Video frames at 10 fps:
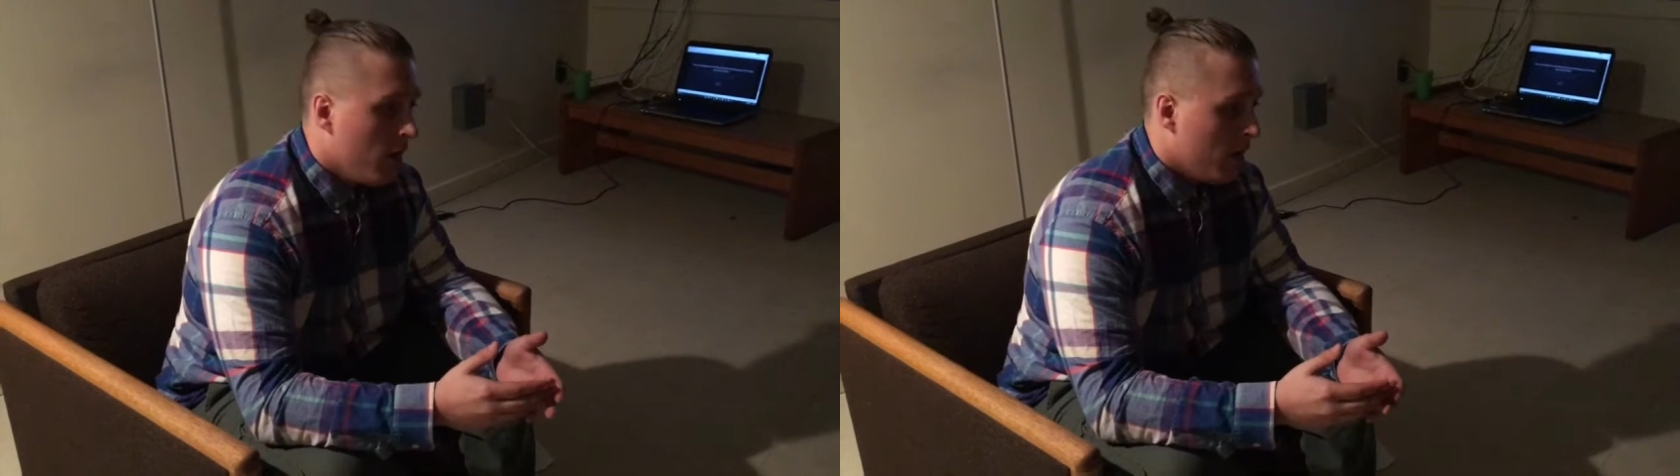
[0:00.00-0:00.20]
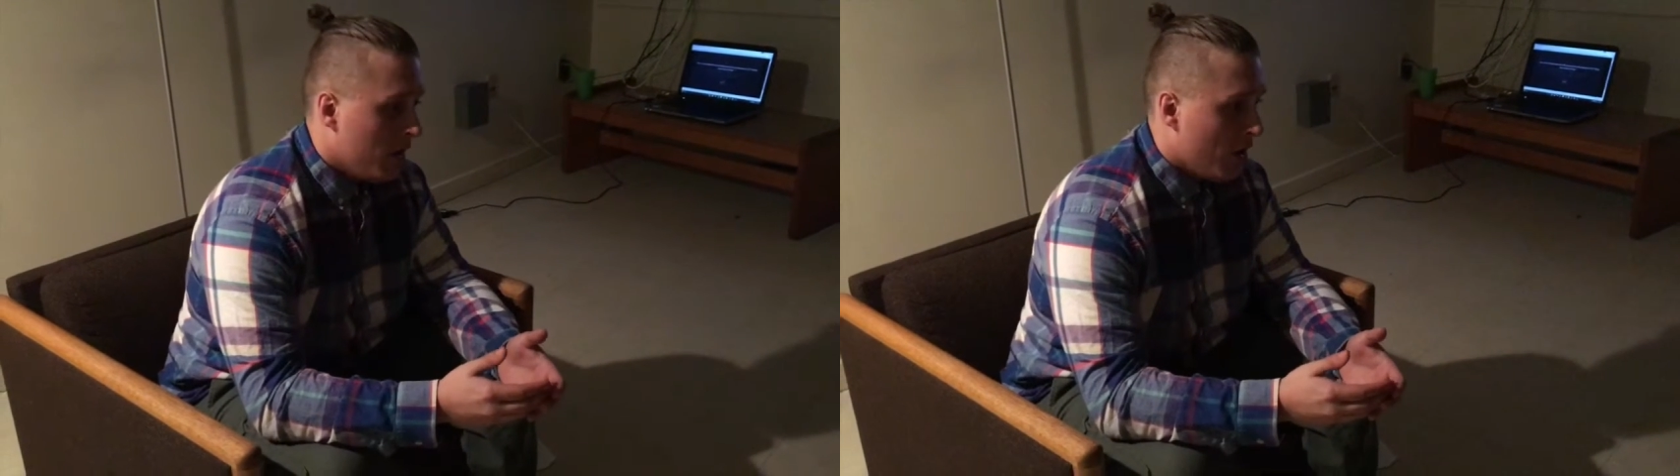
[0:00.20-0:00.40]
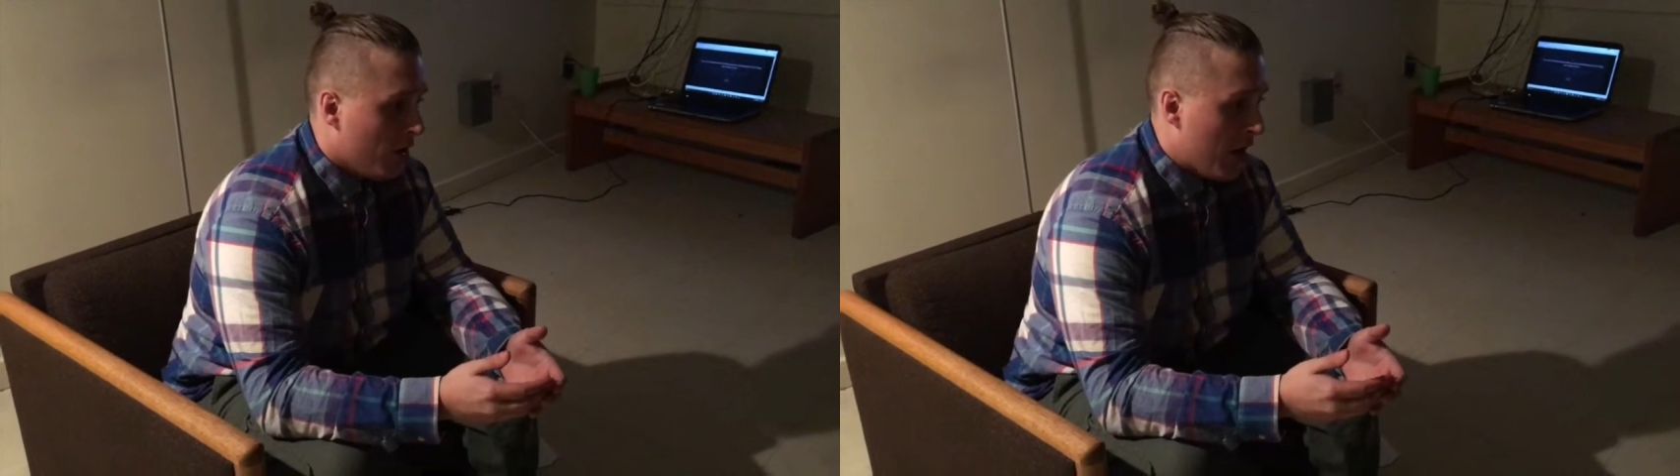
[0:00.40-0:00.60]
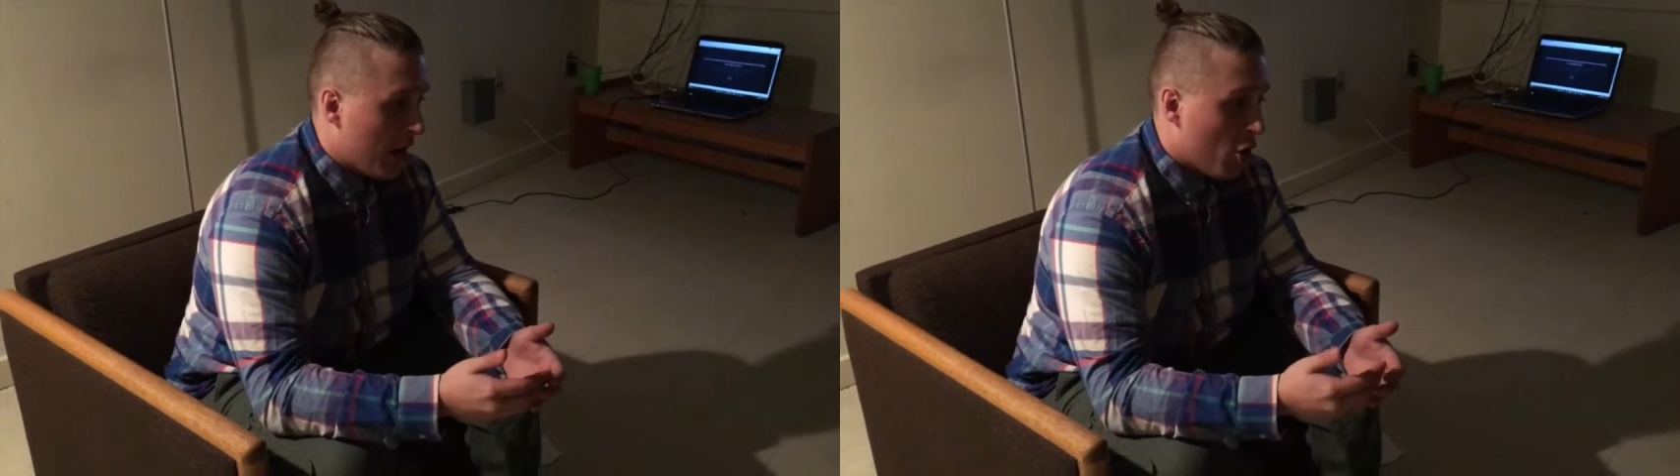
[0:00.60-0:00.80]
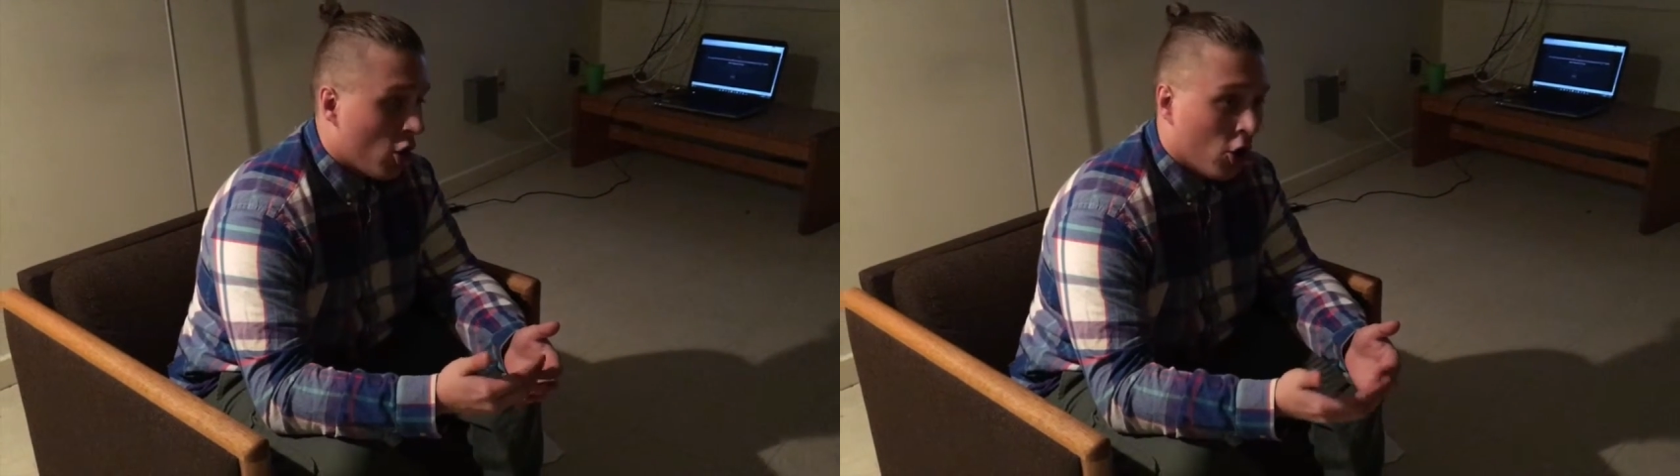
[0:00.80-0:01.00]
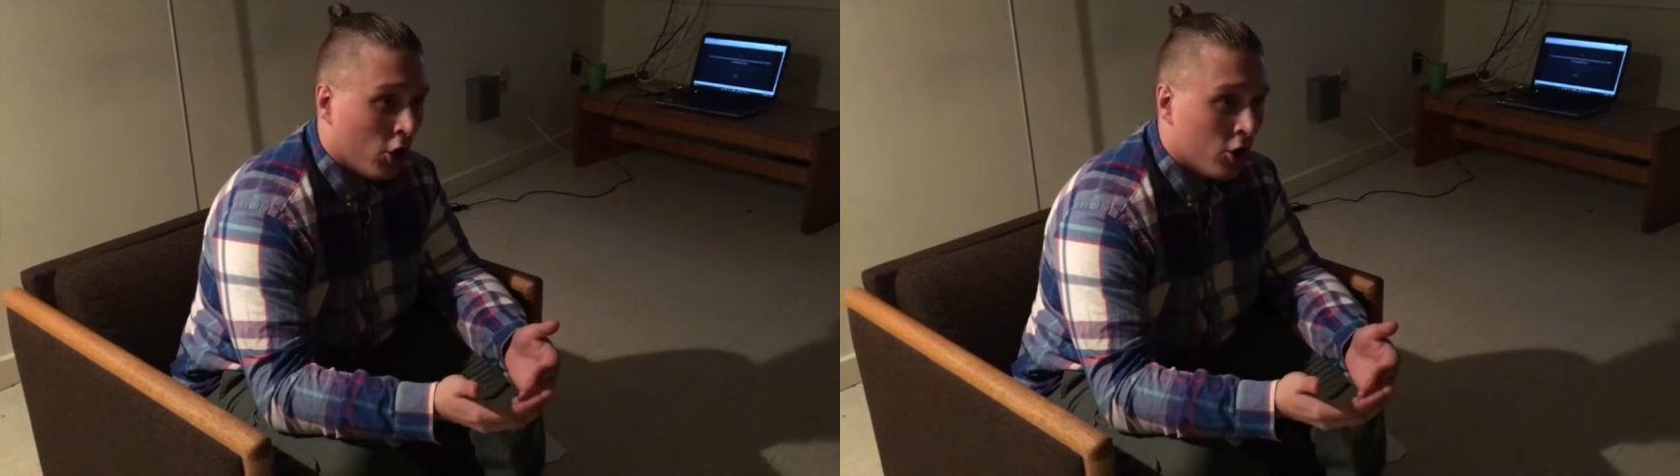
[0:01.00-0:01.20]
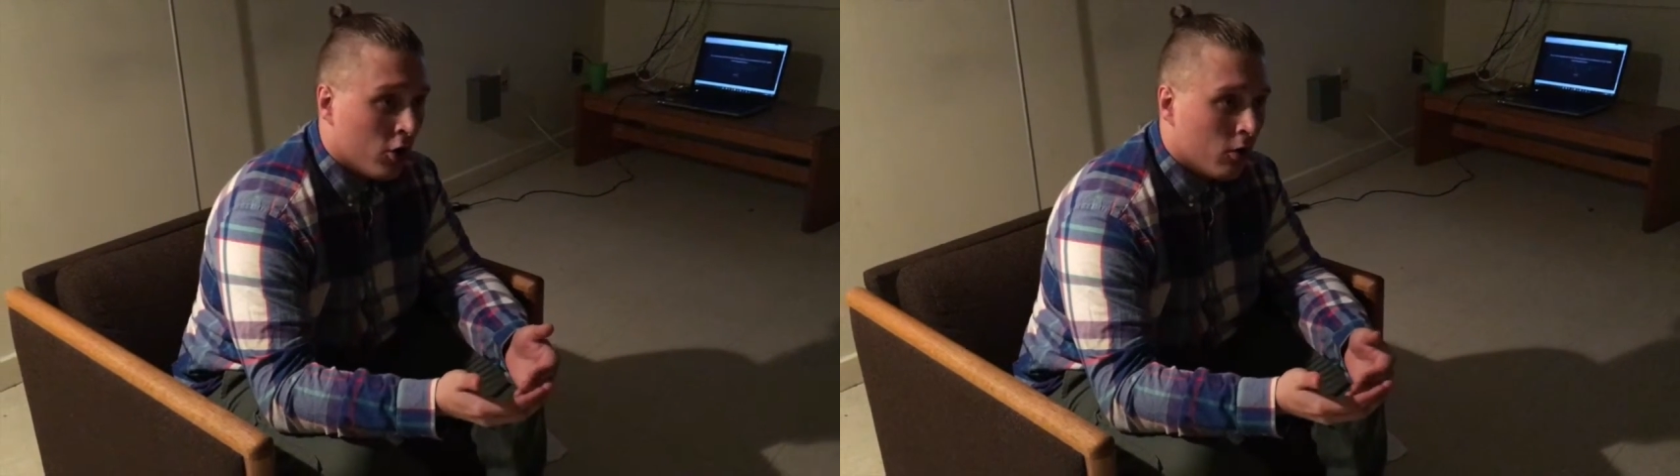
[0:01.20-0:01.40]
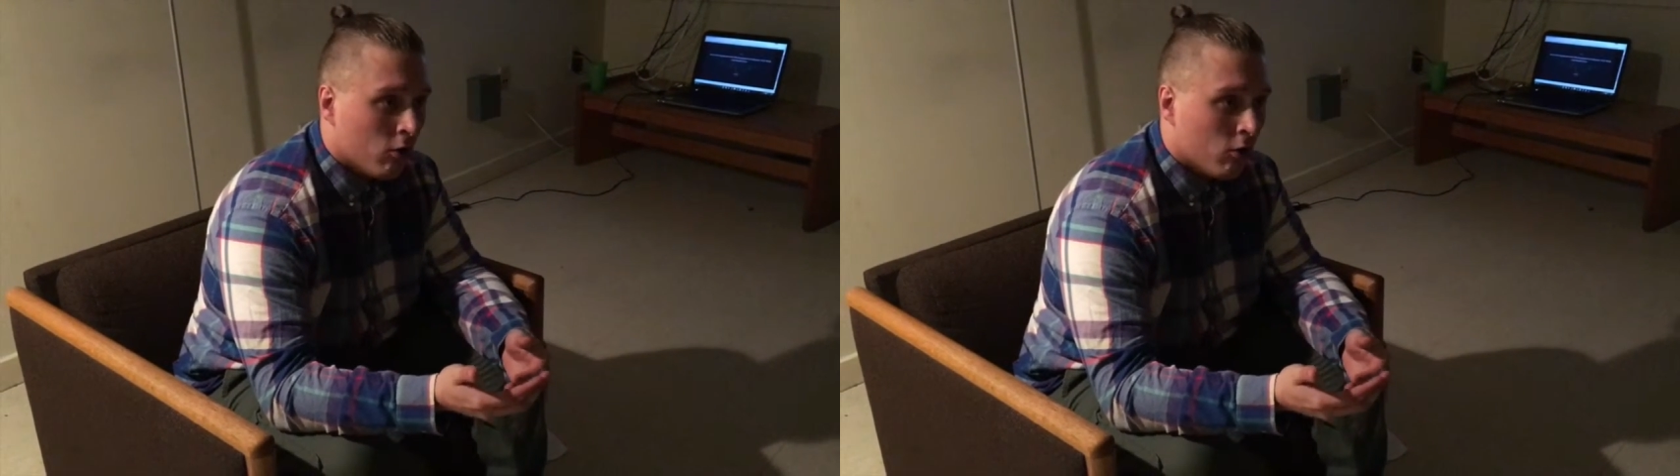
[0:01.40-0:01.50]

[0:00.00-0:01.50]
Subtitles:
They can earn